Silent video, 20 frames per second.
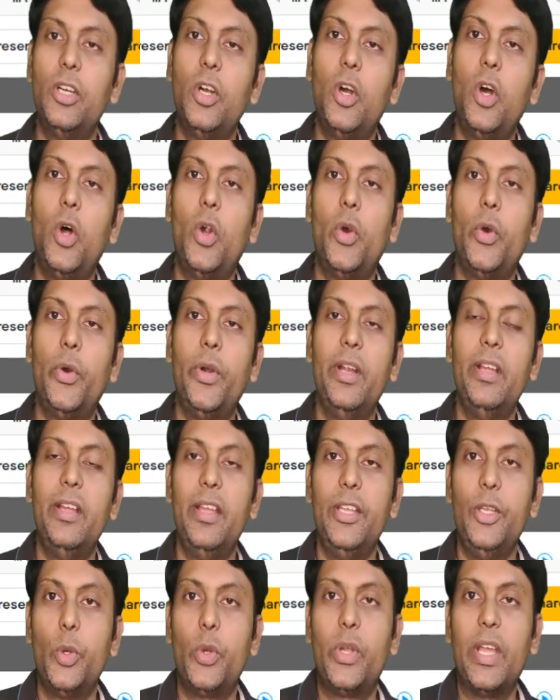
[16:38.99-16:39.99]
or
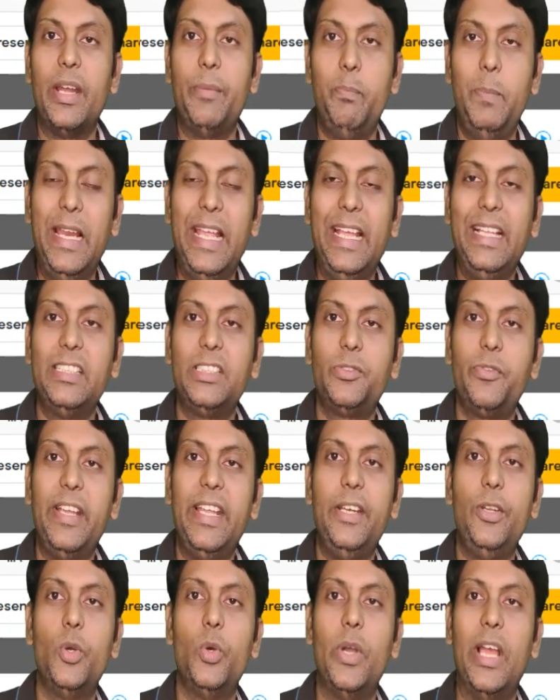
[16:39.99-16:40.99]
you can play this
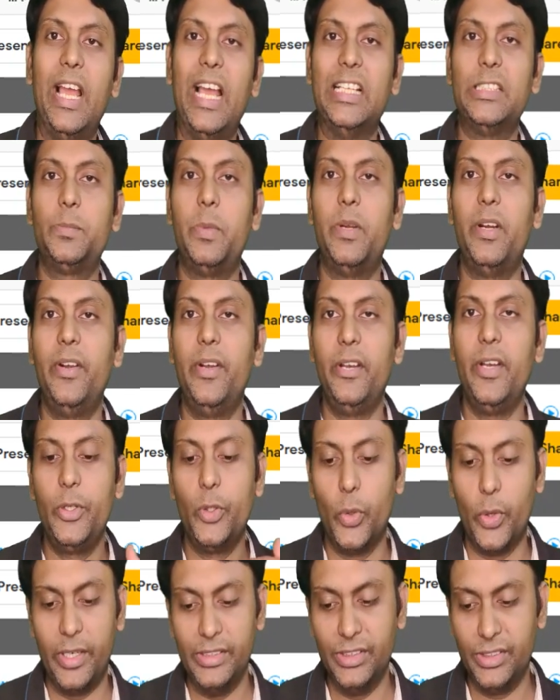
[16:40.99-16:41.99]
video as per
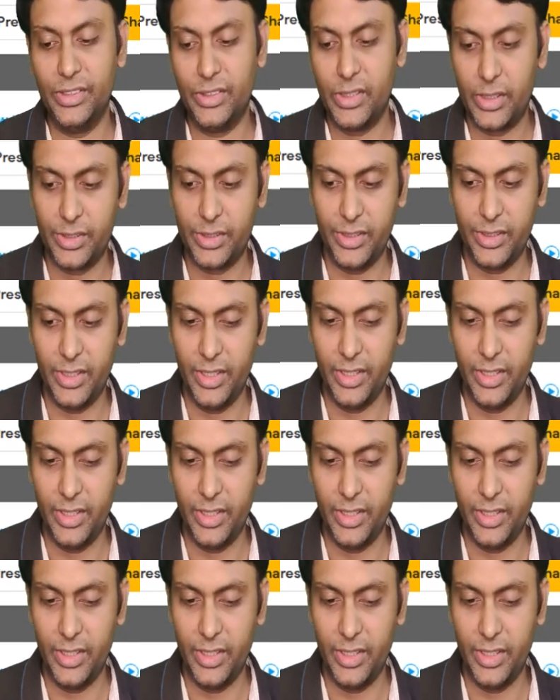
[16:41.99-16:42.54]
your instruction.